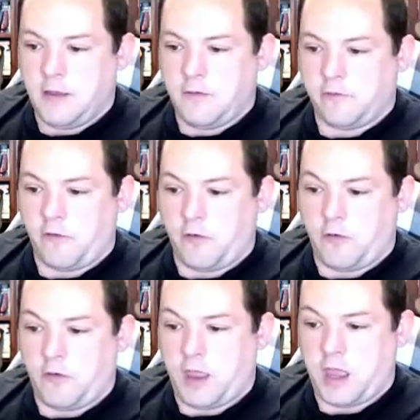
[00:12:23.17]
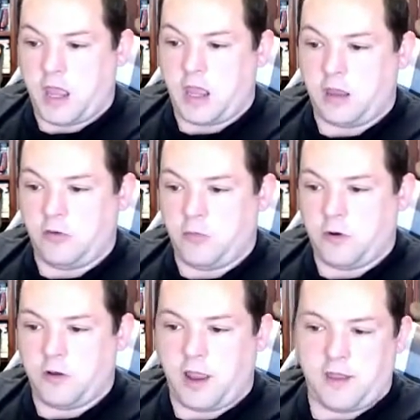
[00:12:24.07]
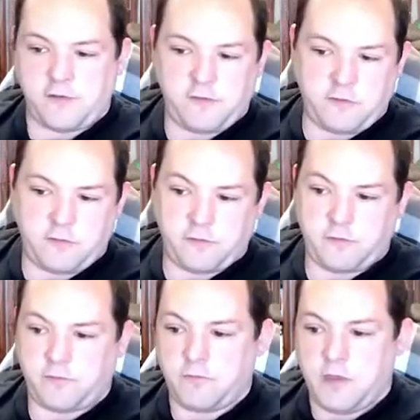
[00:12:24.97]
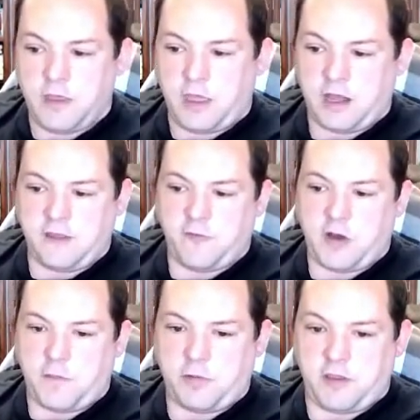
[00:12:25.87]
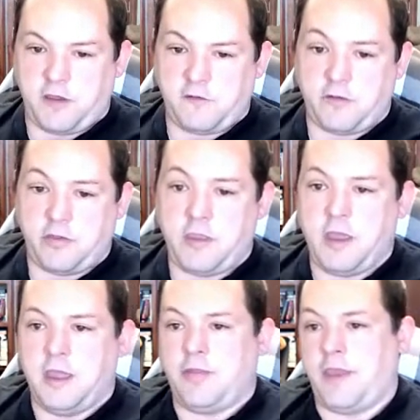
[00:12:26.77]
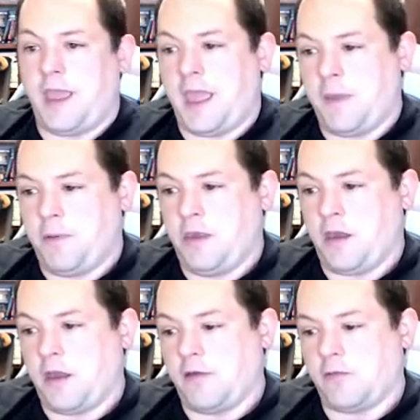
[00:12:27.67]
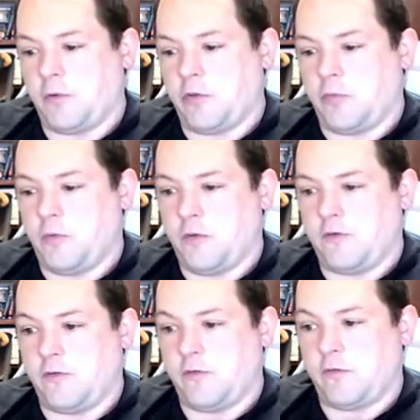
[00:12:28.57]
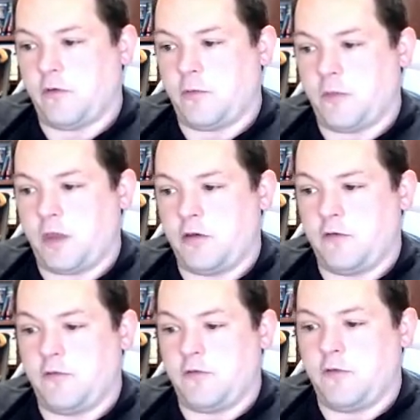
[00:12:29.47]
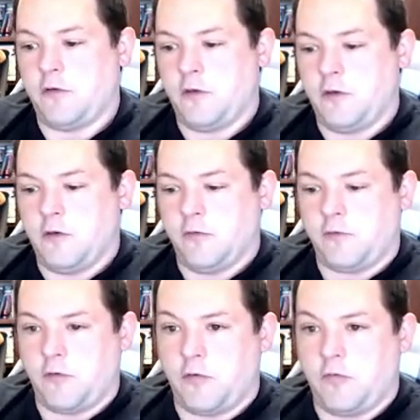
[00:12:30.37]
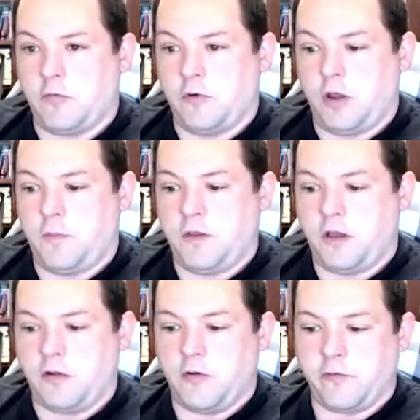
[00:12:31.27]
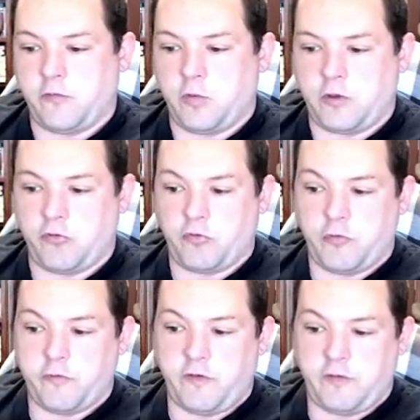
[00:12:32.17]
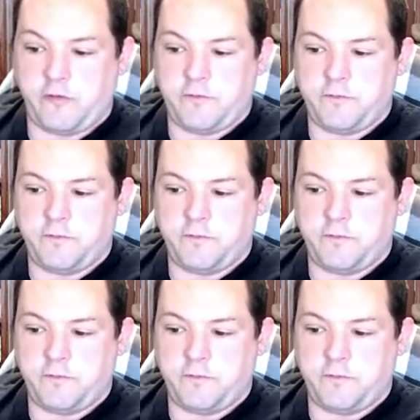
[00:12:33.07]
So, hey, you wanted to access any given application. The API is where the permissions are managed. So your API calls are what controls it.